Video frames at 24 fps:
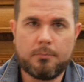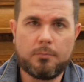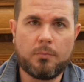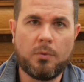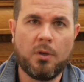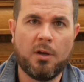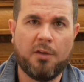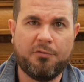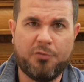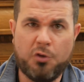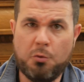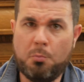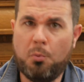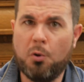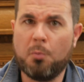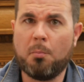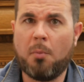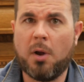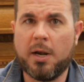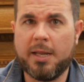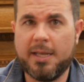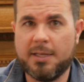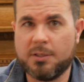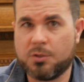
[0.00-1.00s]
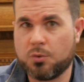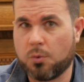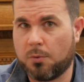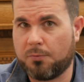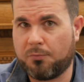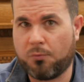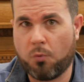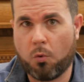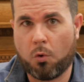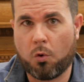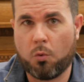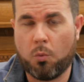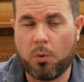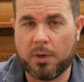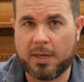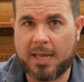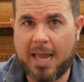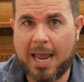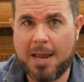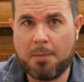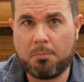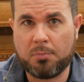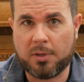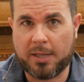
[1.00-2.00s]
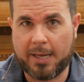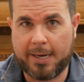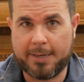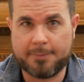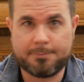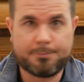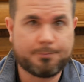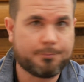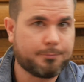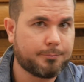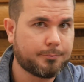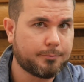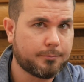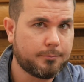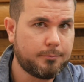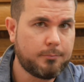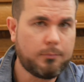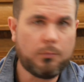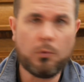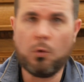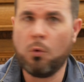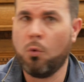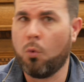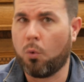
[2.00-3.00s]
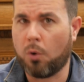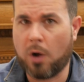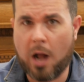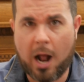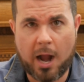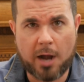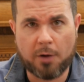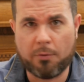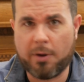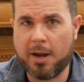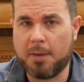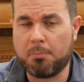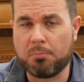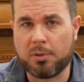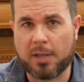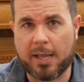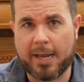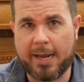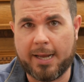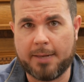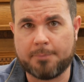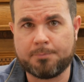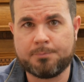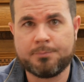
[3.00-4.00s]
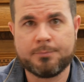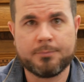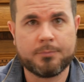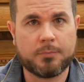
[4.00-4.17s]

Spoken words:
If you put money into a 401k plan or an IRA plan,